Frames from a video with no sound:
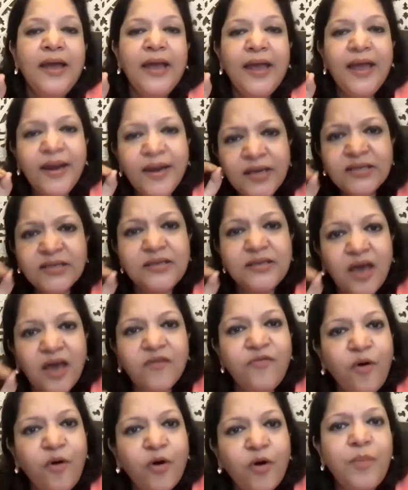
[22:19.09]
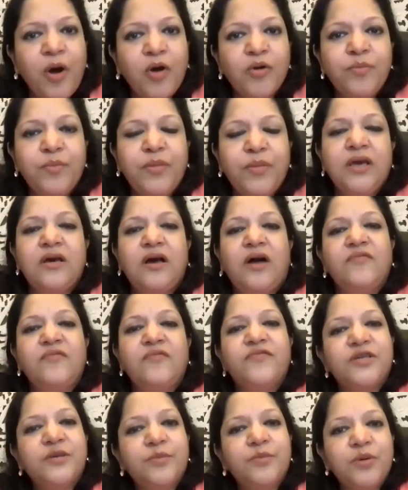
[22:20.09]
It is therefore about being
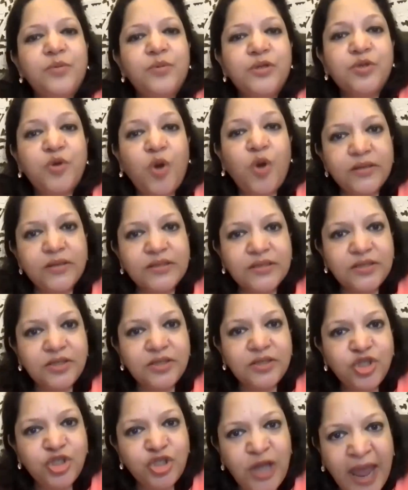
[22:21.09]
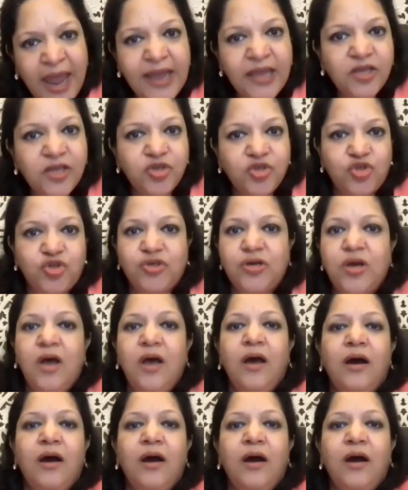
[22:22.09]
comfortable with constant change,